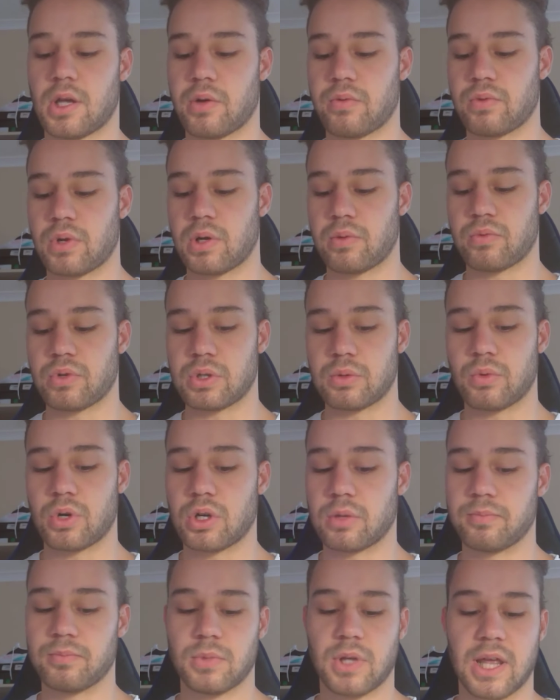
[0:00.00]
I really
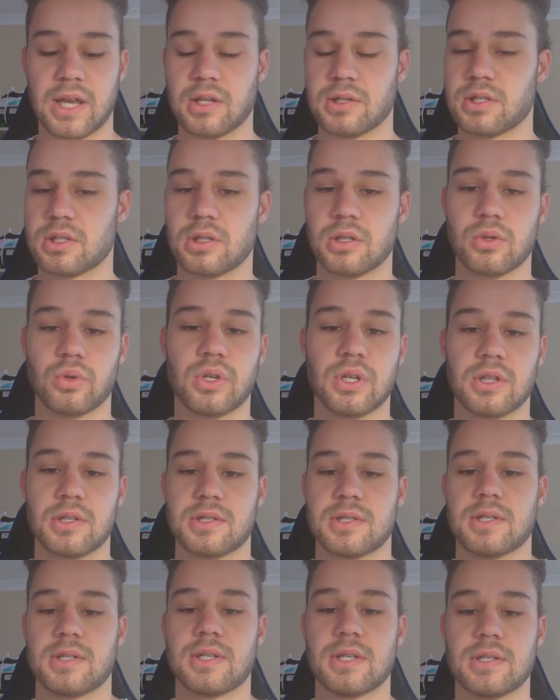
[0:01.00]
want to get into looking at the
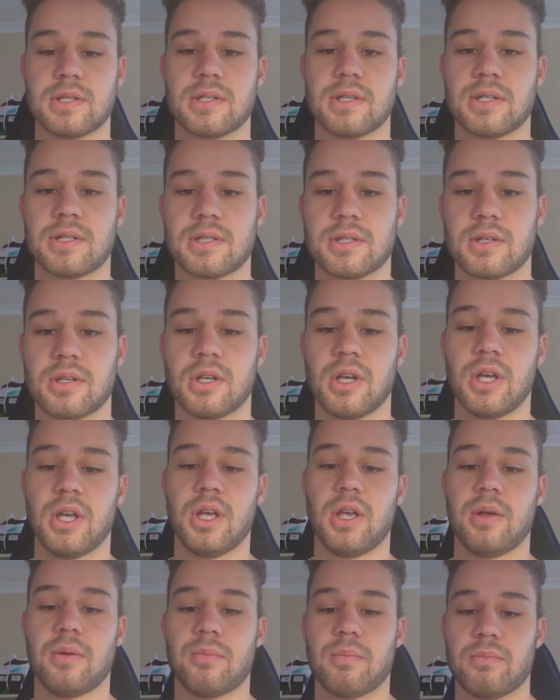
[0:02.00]
statistics and
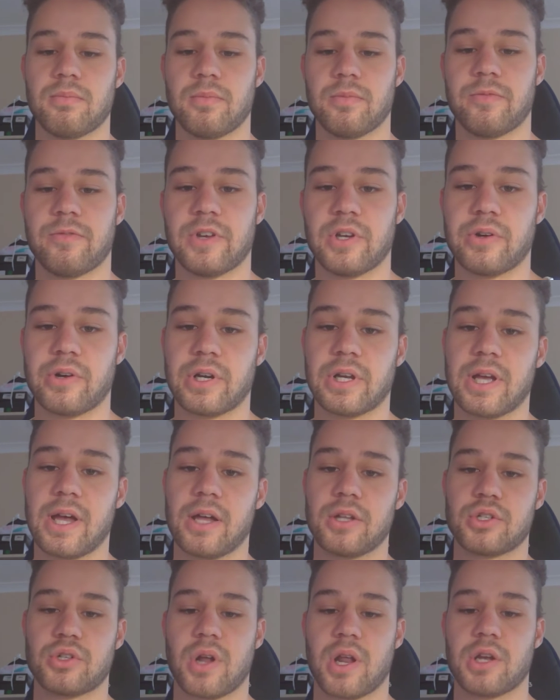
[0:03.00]
figuring
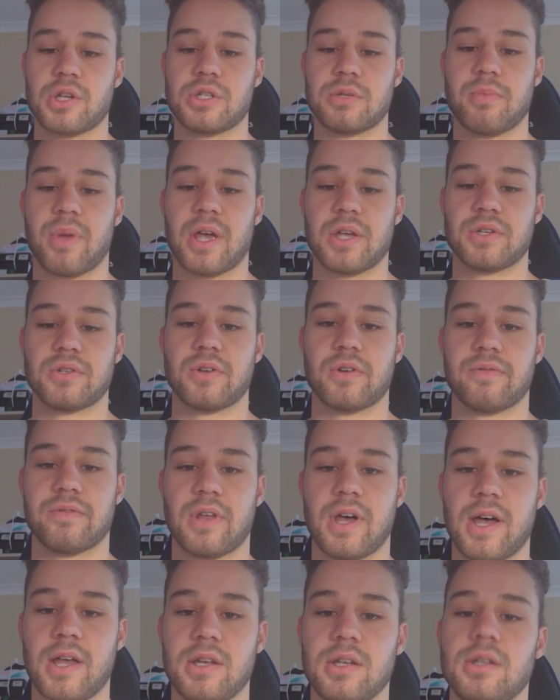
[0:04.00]
out strategy based off
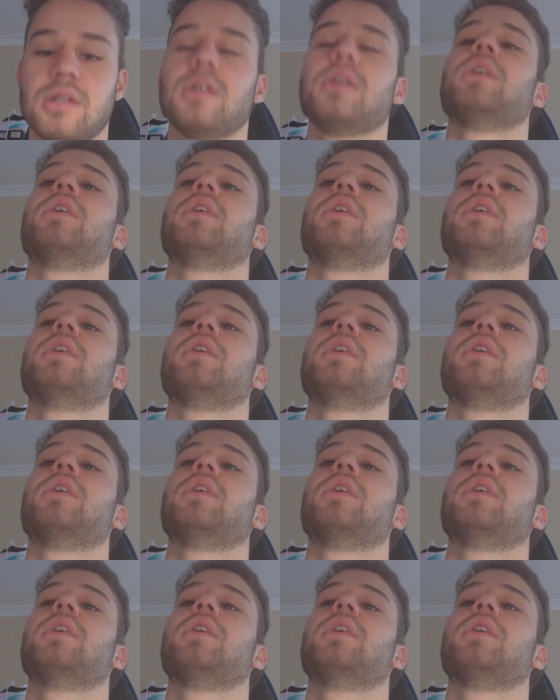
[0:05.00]
that.